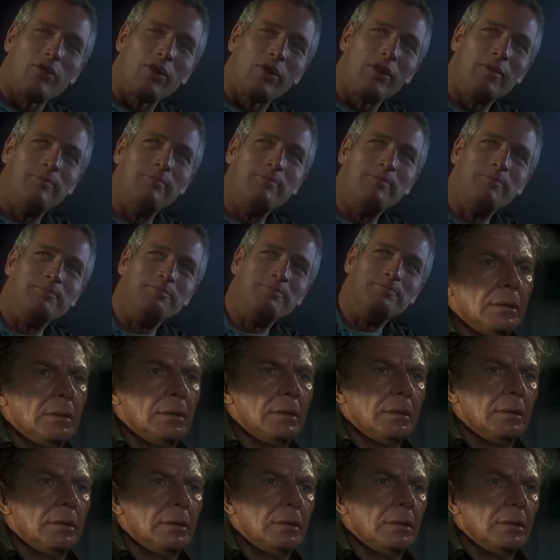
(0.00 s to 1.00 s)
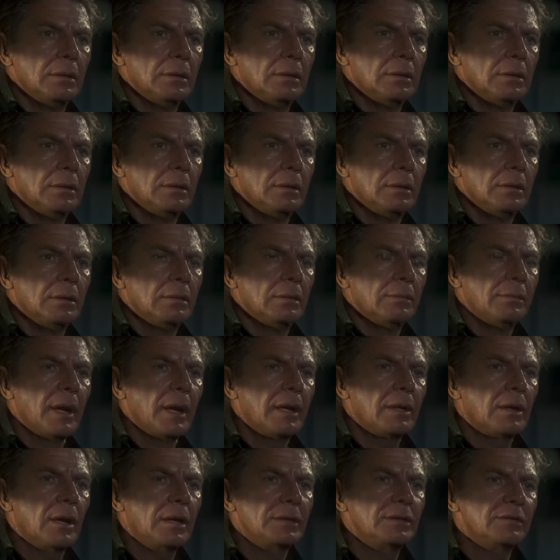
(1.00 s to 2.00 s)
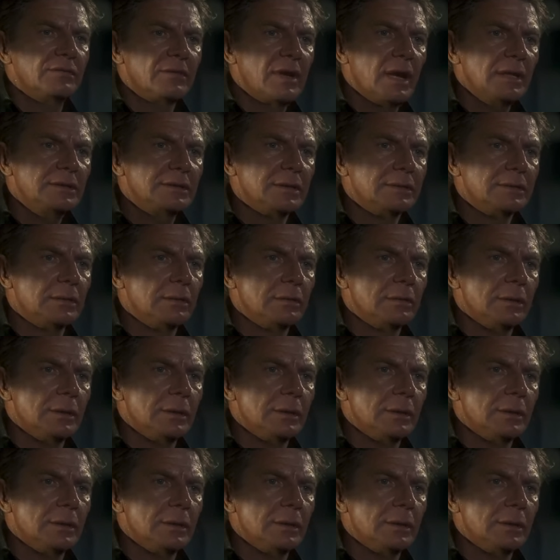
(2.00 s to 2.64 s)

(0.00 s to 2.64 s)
everybody's on strike and not getting paid, and the town is